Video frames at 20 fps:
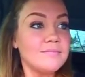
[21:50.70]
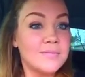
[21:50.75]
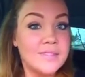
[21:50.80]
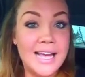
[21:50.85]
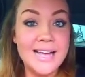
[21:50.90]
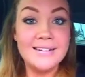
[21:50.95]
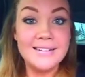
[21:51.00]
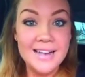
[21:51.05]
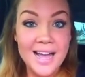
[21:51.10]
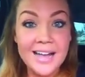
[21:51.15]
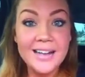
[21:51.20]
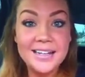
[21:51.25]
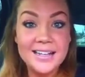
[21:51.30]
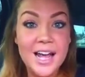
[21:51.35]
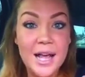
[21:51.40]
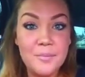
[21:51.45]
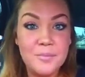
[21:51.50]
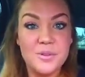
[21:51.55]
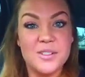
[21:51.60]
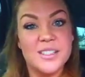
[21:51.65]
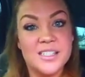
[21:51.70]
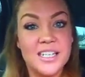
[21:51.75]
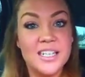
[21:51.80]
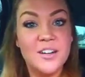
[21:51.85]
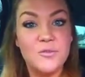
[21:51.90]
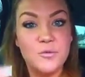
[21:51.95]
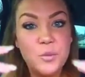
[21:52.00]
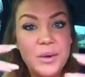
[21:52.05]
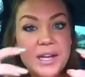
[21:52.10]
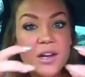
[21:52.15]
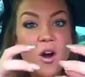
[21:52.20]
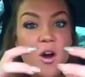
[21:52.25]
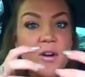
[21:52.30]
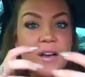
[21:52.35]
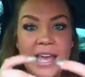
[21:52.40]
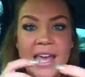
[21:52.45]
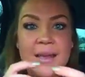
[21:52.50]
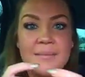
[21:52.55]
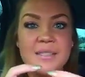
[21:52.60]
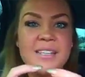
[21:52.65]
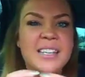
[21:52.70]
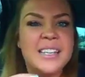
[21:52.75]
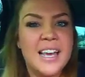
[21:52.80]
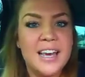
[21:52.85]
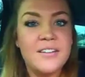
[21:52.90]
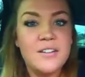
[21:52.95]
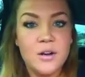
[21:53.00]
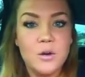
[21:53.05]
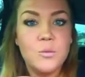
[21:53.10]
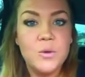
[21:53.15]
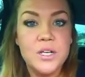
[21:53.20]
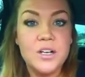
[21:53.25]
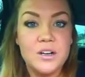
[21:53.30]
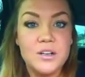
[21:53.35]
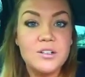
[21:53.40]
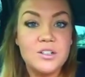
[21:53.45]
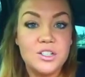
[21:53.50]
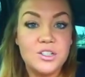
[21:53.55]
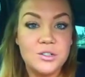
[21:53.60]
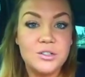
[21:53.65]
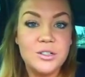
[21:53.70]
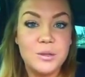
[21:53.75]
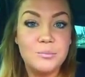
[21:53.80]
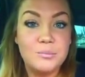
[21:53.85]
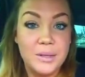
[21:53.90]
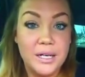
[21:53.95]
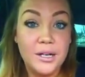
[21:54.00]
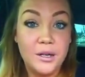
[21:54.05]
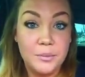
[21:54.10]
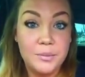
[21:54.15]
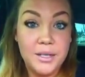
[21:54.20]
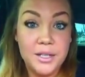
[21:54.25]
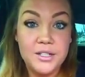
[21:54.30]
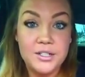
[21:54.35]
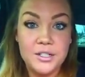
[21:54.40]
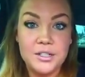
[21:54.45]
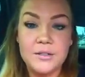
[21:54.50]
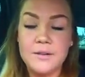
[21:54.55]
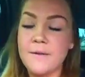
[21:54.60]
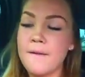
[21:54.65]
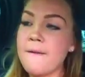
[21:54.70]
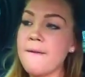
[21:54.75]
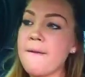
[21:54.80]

that 99%, if we all came together and we understood the bigger picture,